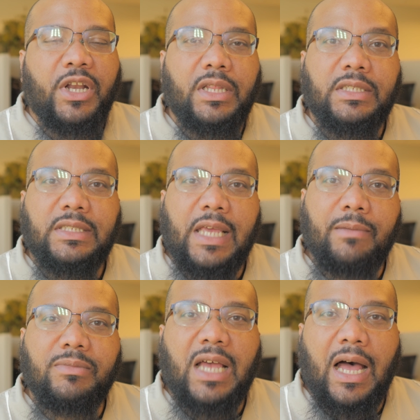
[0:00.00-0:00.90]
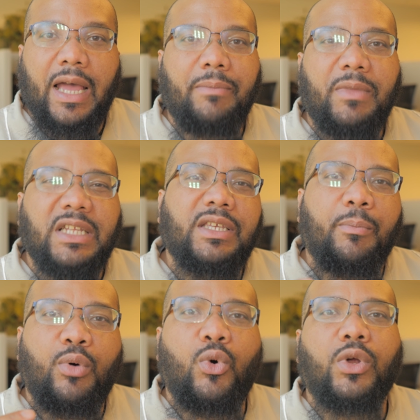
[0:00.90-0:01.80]
But at the same time, it's
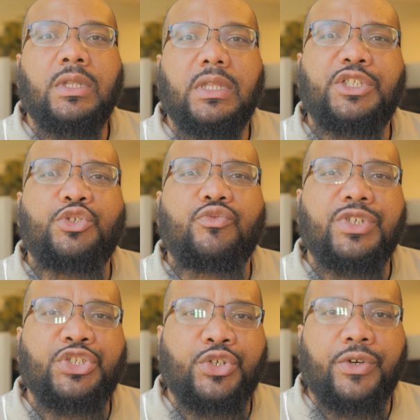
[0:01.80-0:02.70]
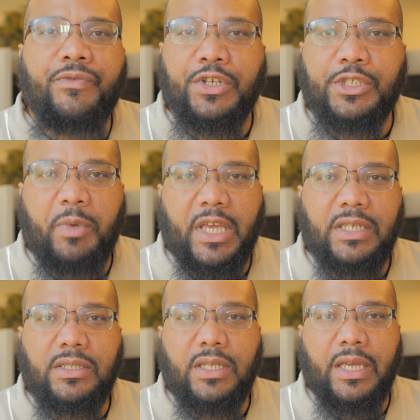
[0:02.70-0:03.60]
important that you reserve your
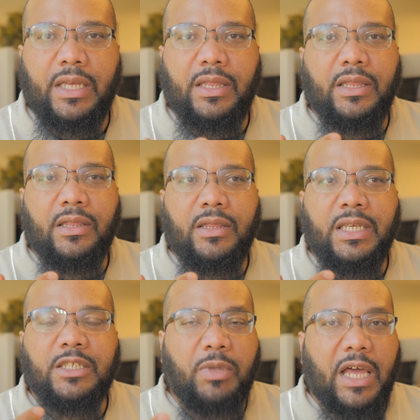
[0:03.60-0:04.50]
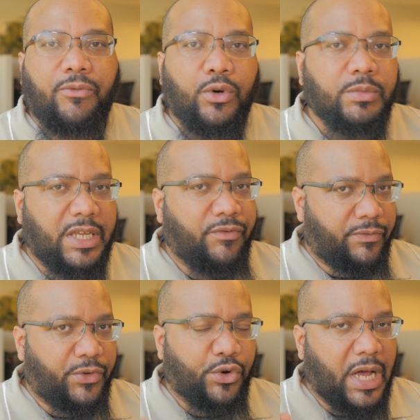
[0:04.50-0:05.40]
space in these platforms,
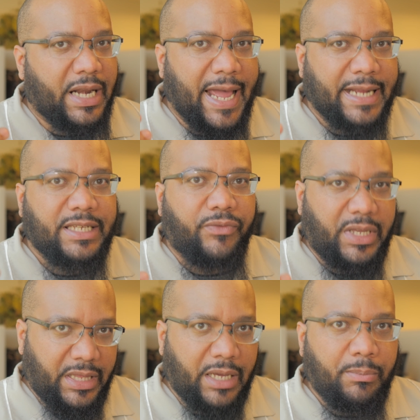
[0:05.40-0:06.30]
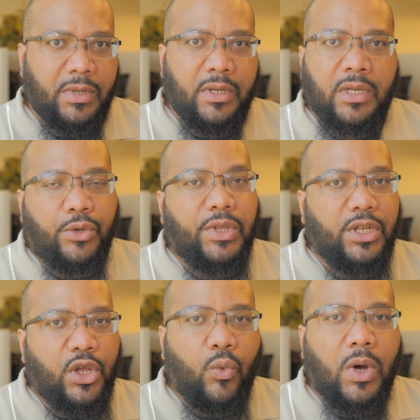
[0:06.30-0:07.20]
even if you're not active in them, so
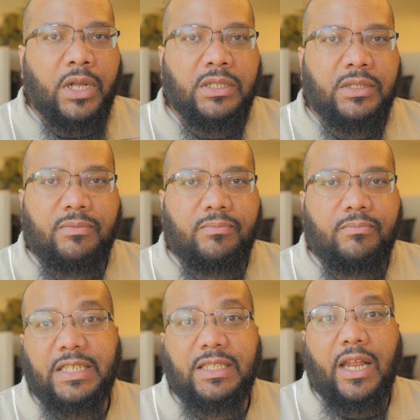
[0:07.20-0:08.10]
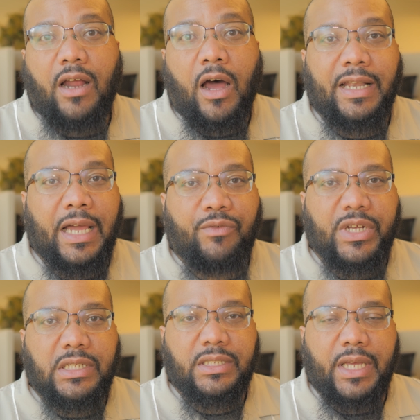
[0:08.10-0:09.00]
that no one takes that online
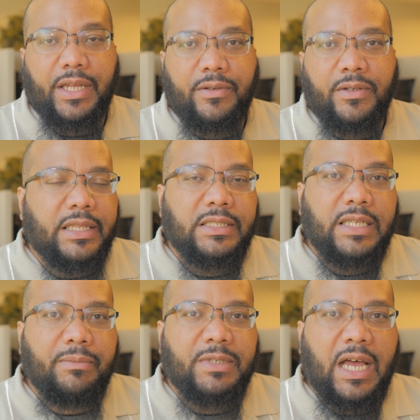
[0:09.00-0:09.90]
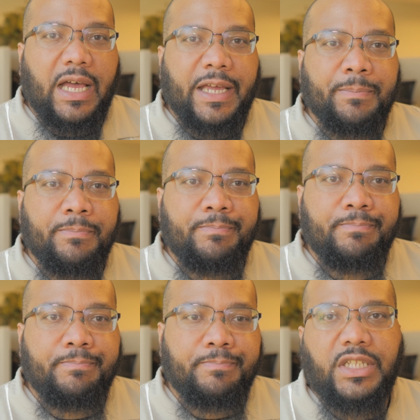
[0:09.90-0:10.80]
real estate. At the same time,
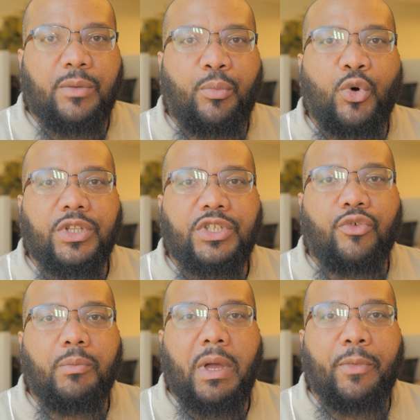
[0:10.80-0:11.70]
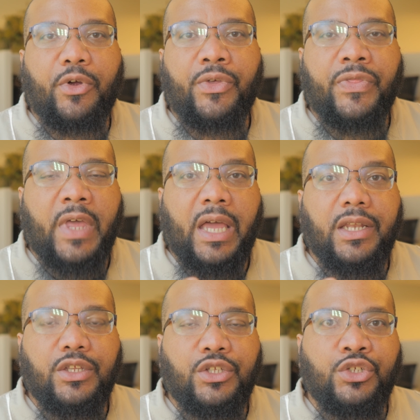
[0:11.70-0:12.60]
it's important to remember
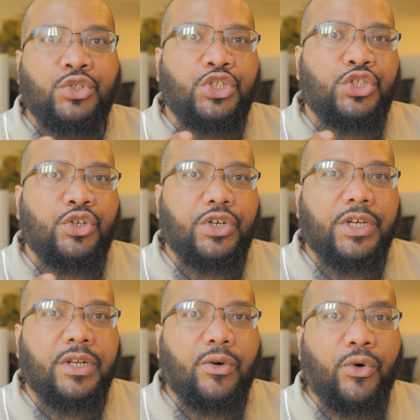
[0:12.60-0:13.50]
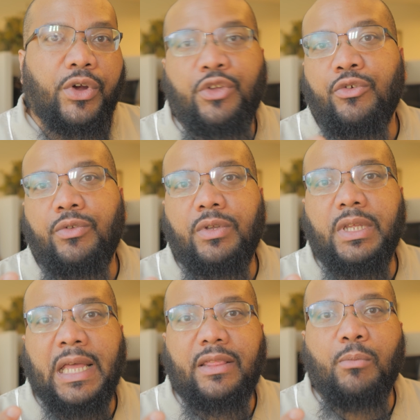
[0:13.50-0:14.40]
that you should, or you'd
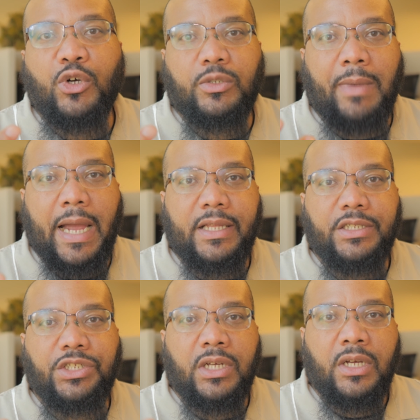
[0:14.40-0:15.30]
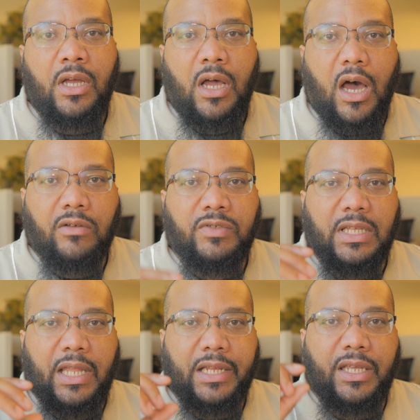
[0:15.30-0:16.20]
get the most mileage out of
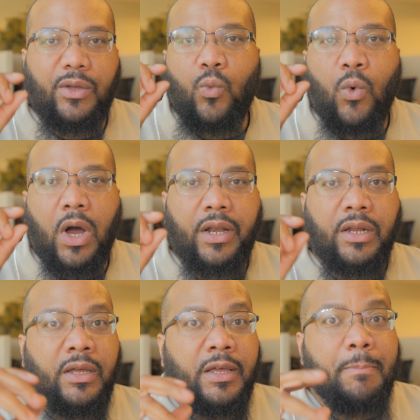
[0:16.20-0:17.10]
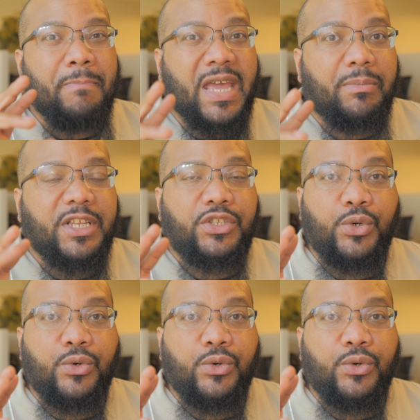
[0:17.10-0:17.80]
selecting one, maybe